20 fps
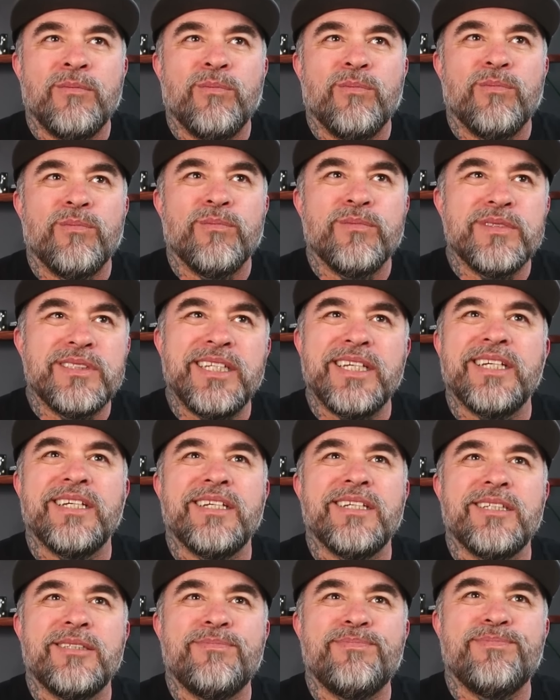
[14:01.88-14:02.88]

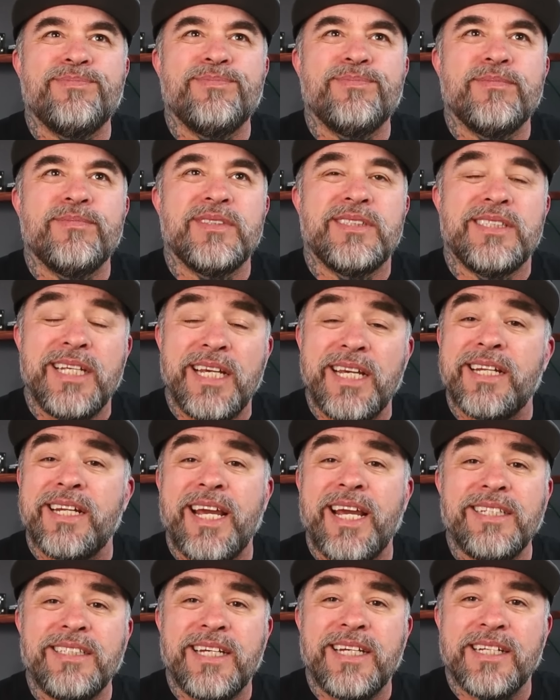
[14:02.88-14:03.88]
did
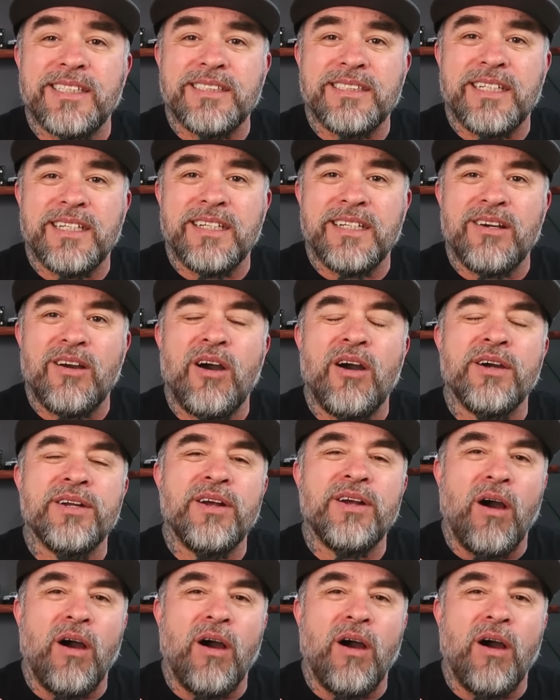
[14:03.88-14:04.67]
DNA testing on